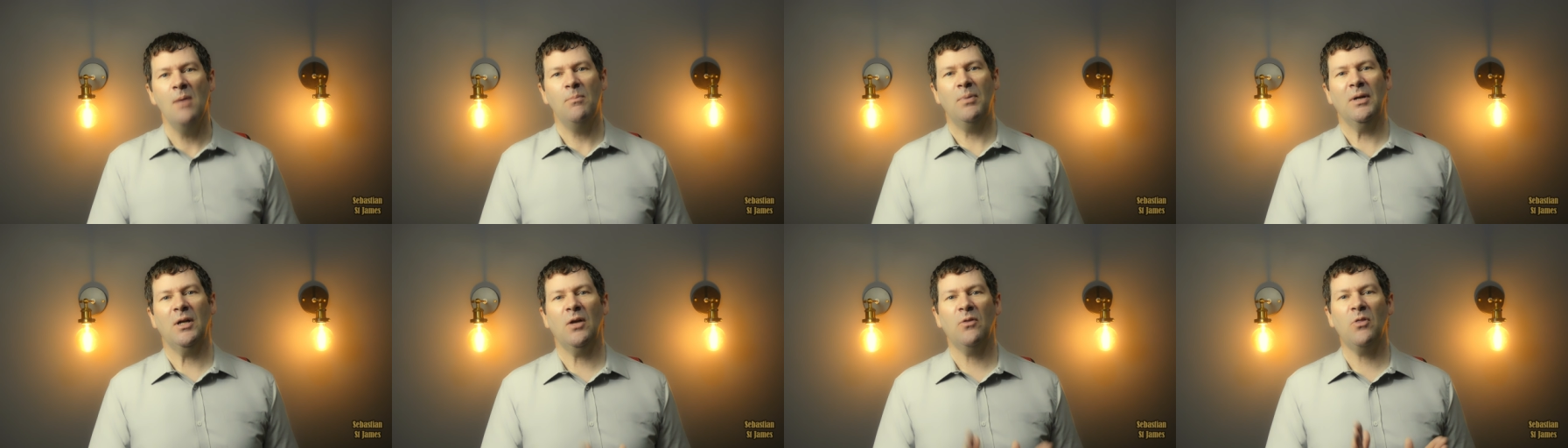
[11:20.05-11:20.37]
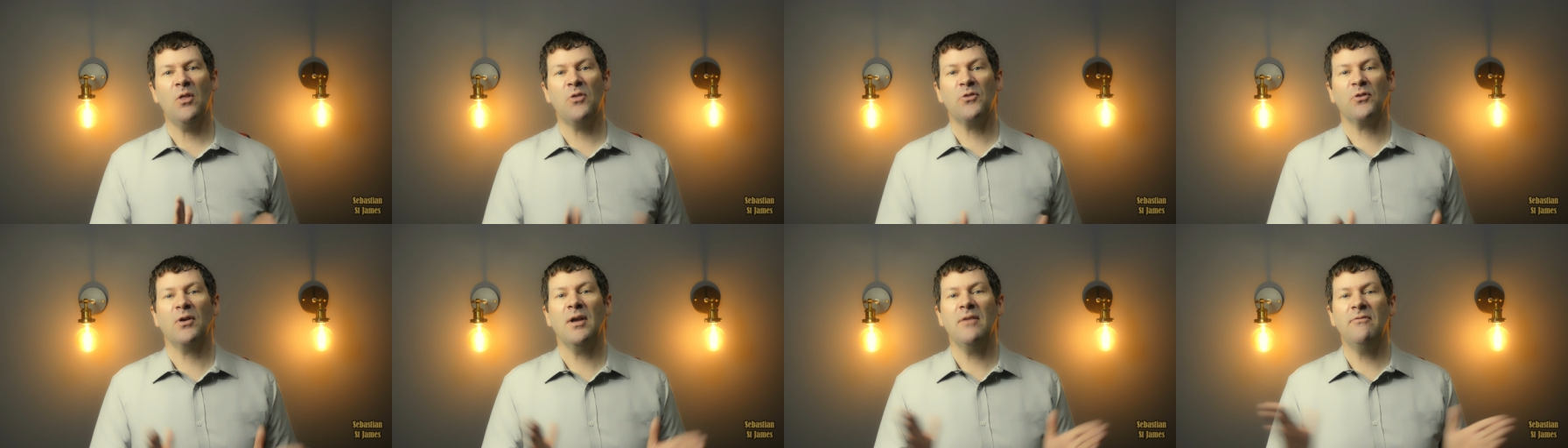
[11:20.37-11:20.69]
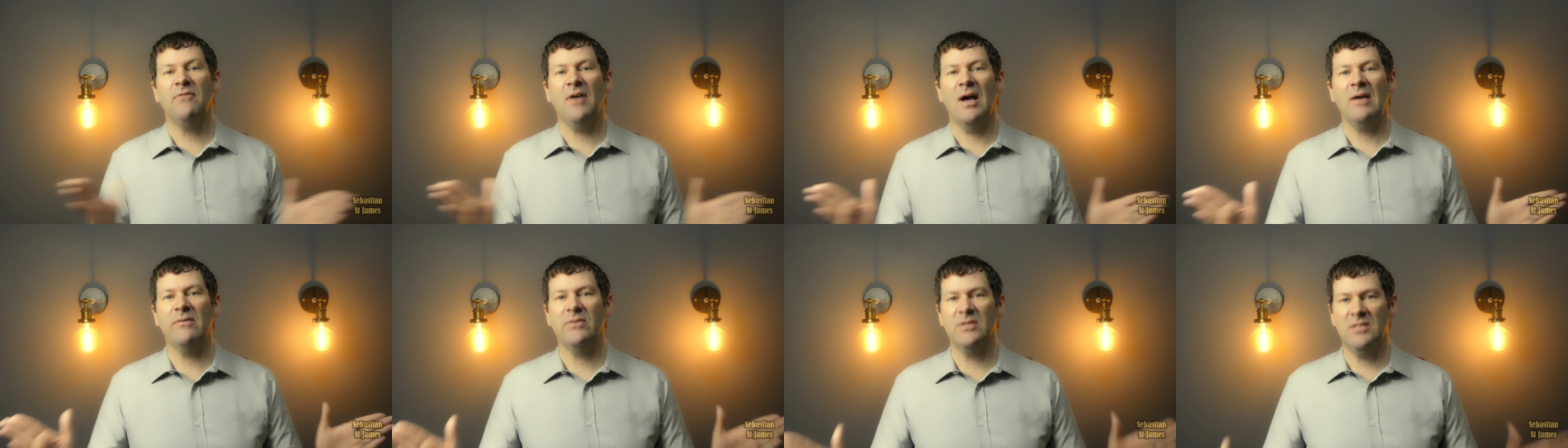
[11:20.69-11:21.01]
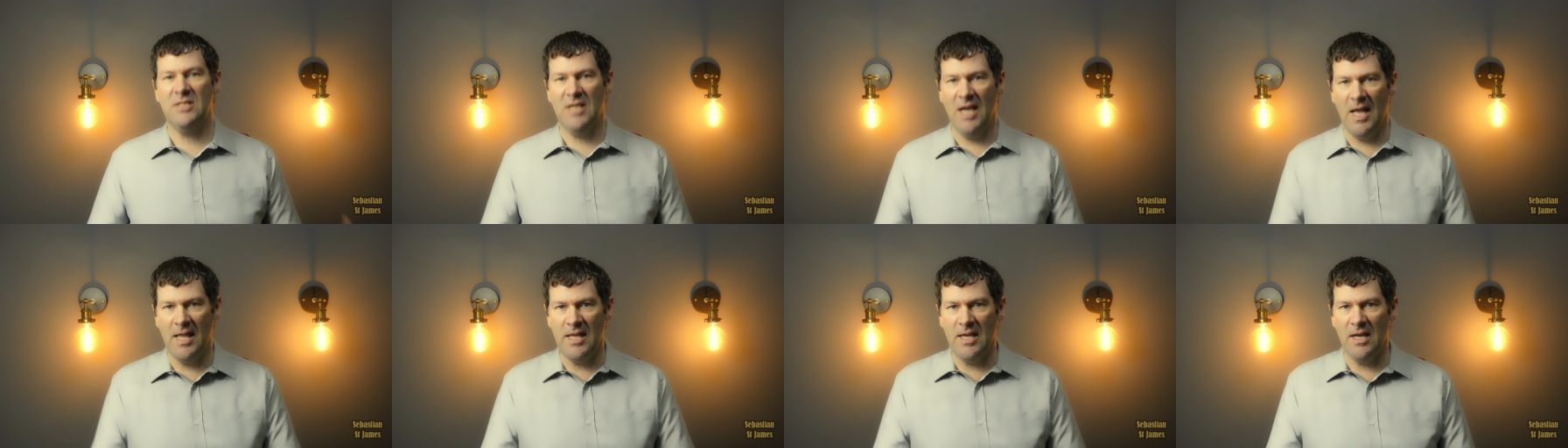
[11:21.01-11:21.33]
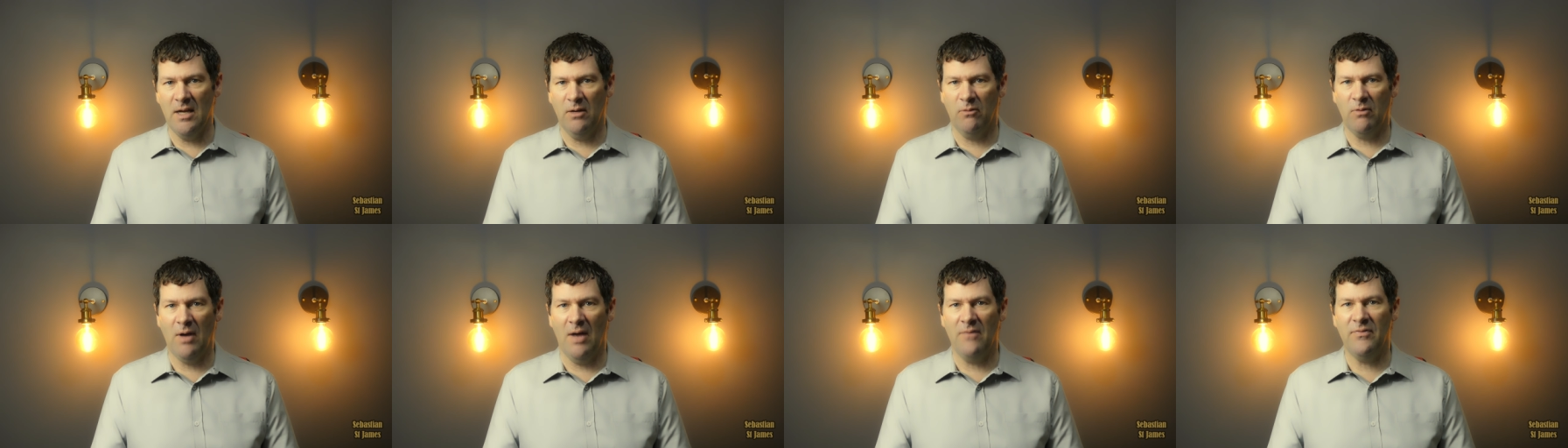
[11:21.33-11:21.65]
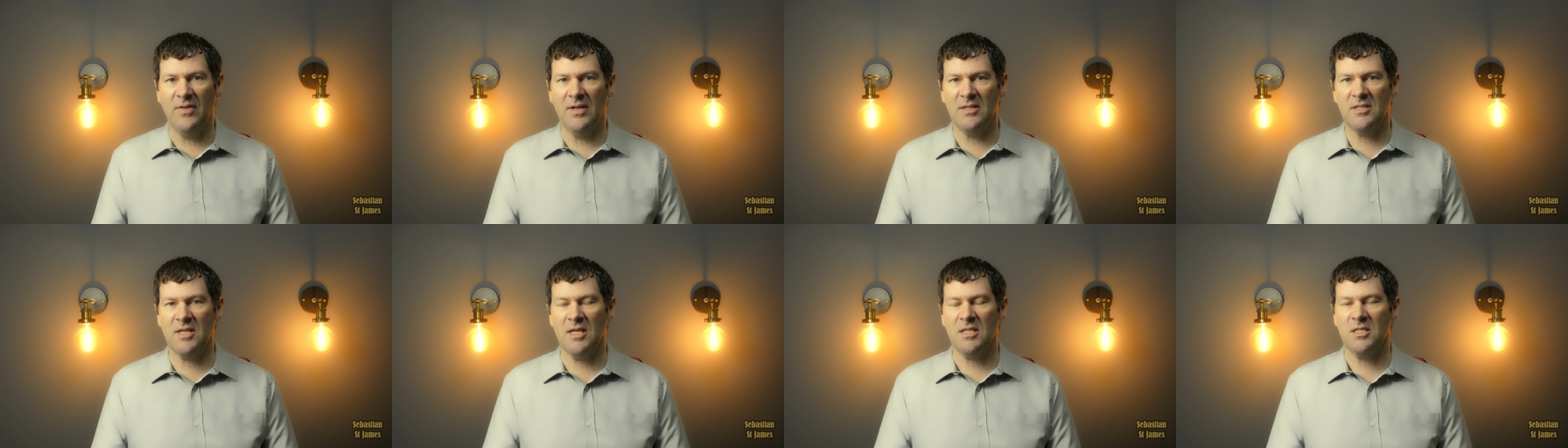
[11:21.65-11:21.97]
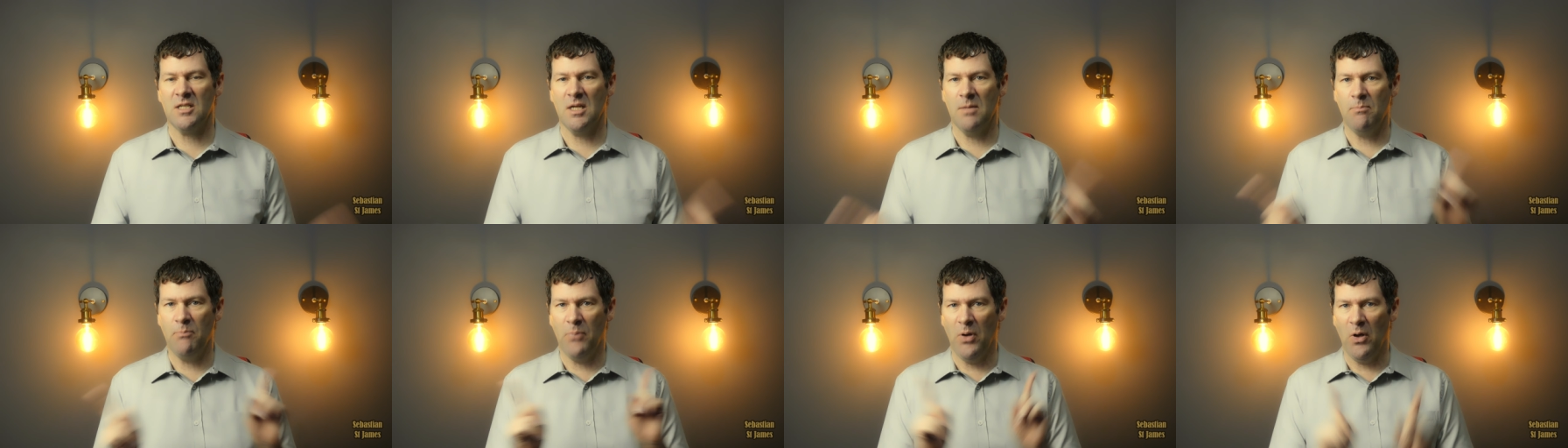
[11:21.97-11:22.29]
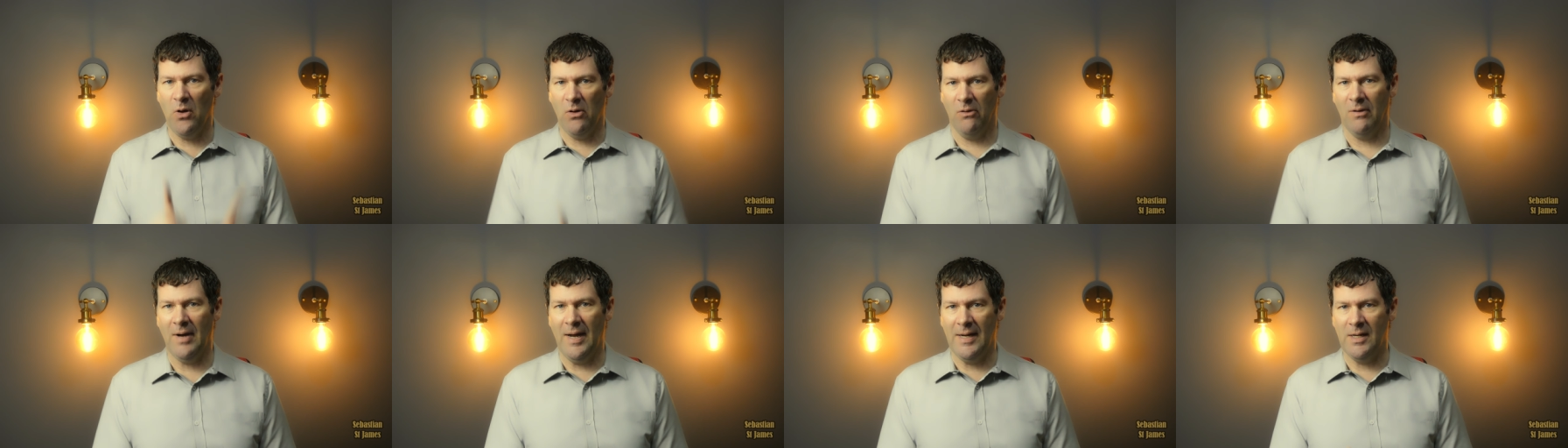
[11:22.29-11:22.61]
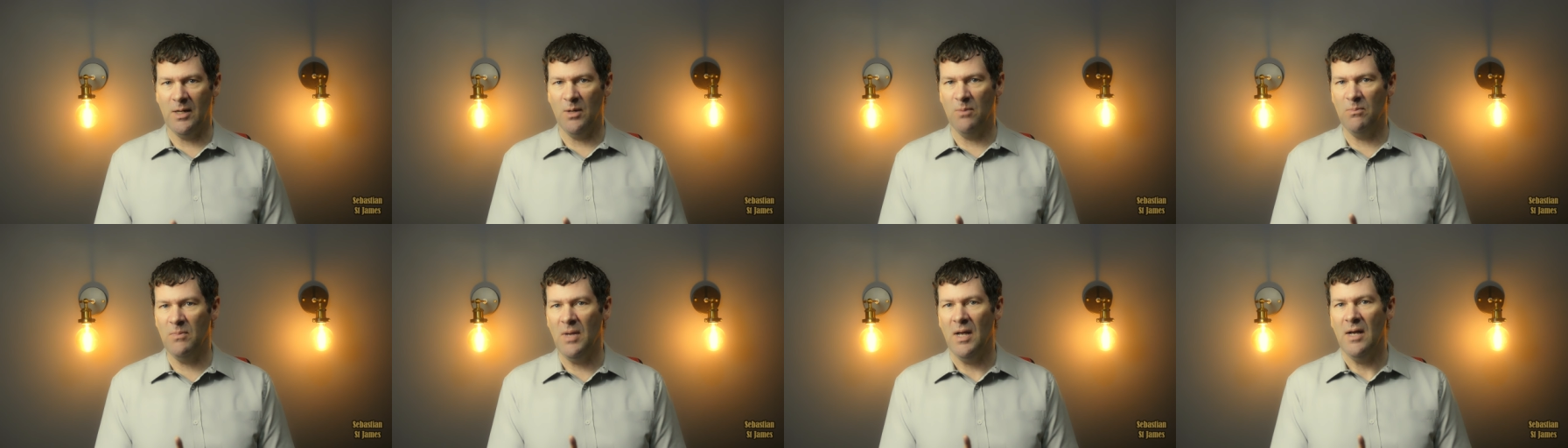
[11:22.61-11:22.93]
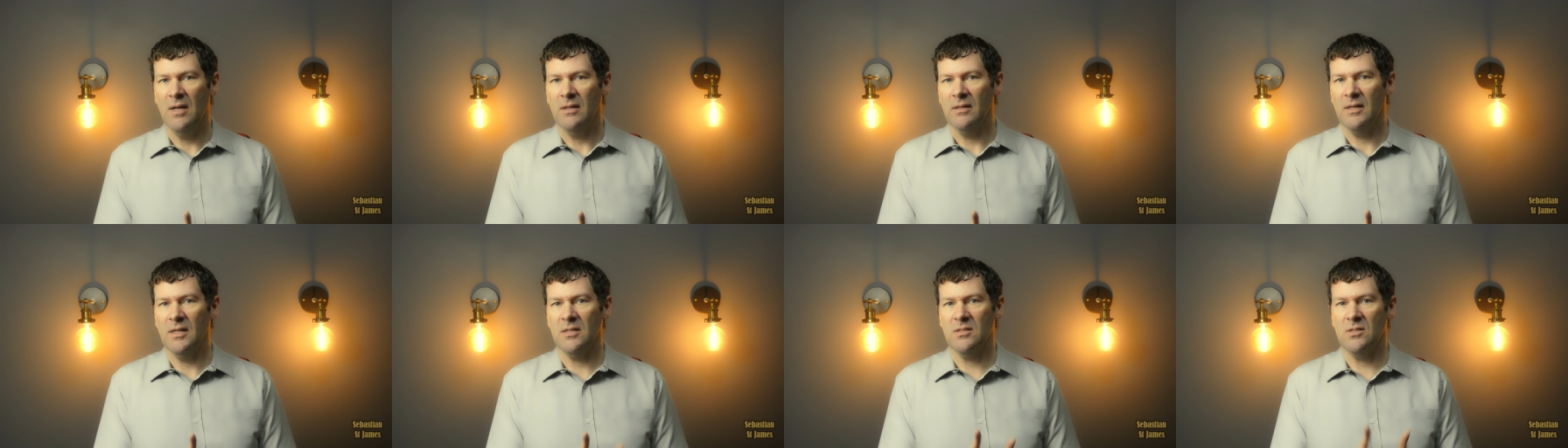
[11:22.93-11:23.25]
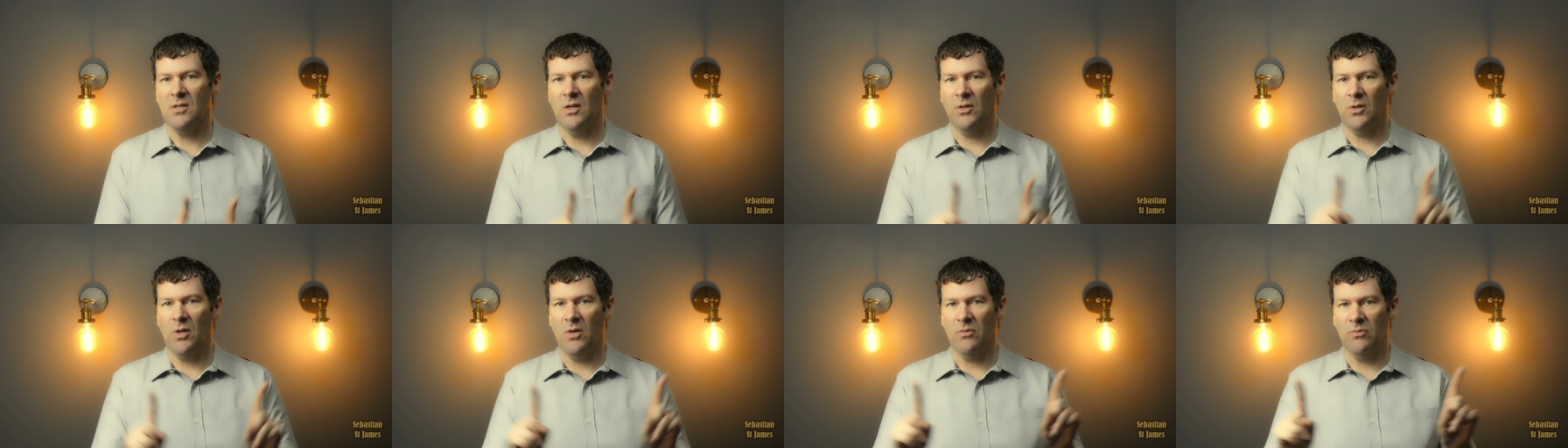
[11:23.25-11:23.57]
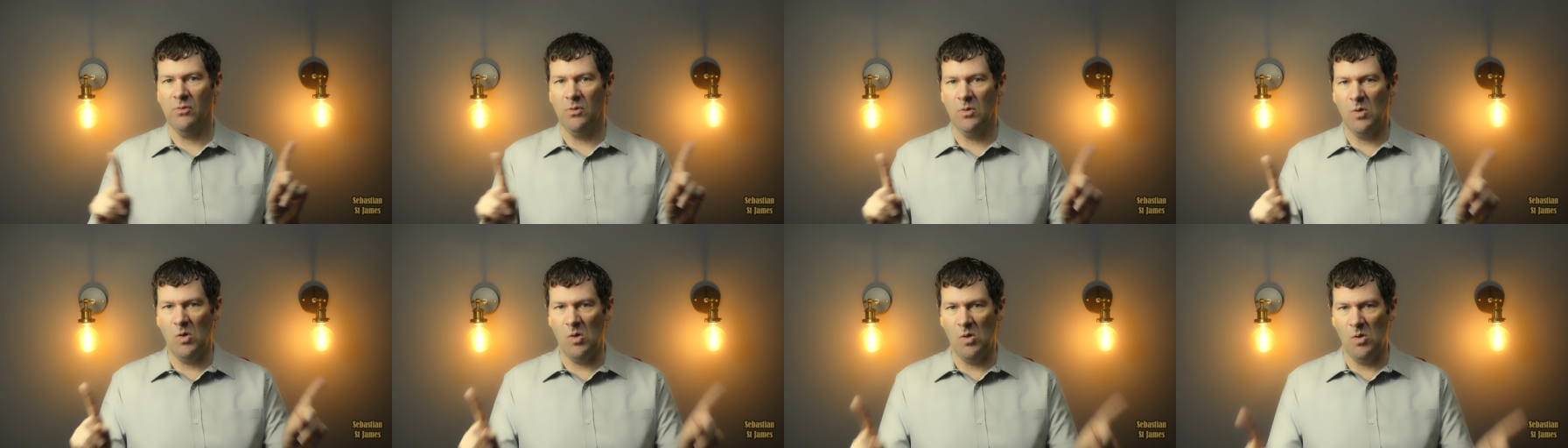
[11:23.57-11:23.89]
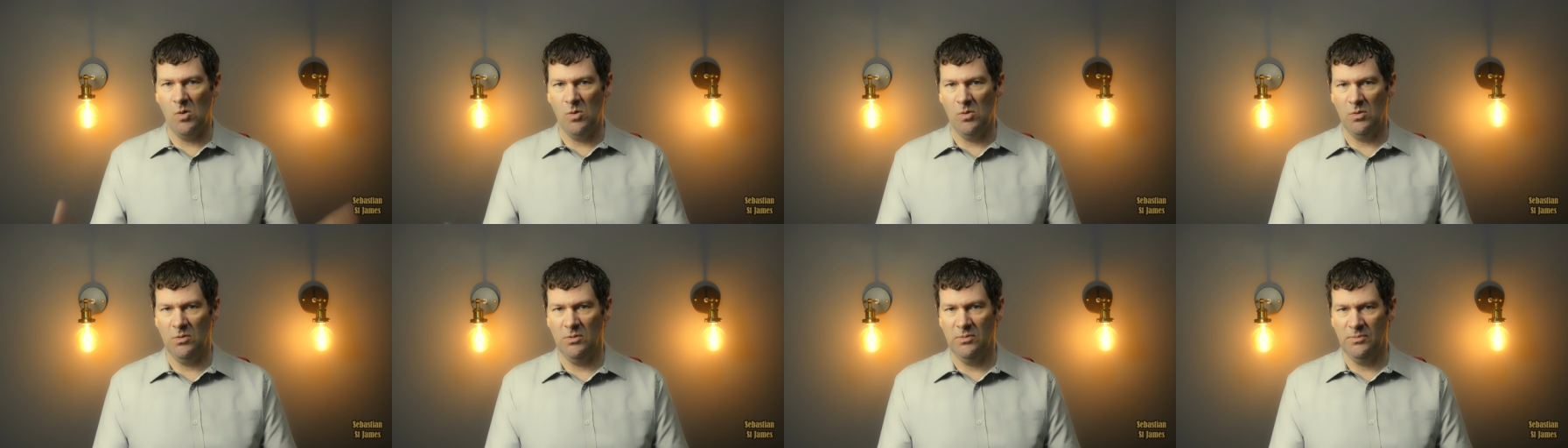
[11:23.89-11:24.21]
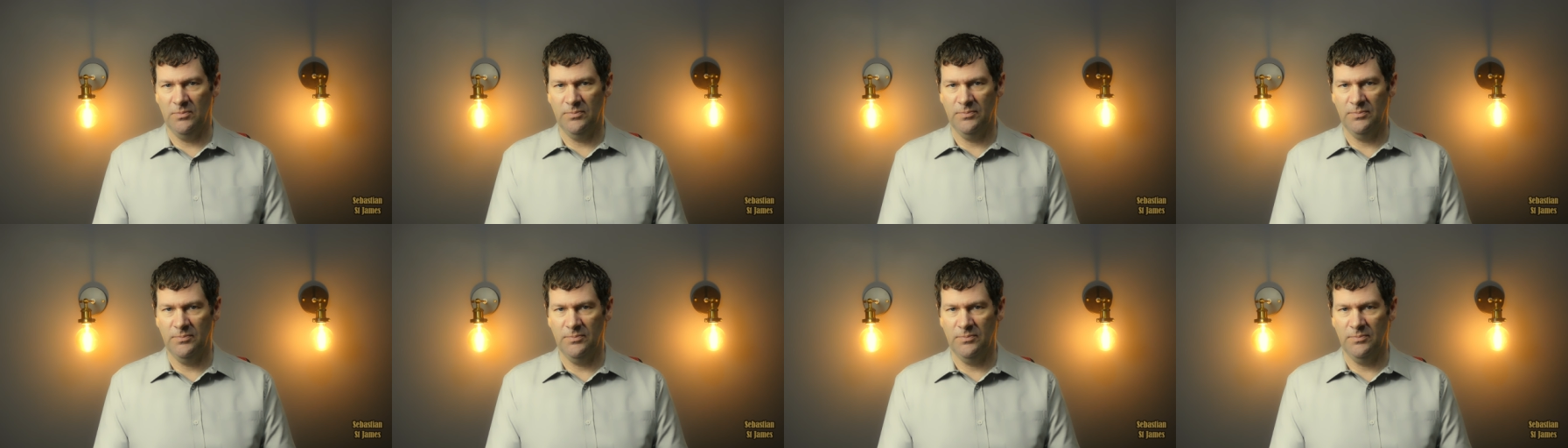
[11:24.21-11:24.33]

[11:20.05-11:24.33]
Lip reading: But on the 3, 5 and 10 year graph, that's actually per annum. That's not overall.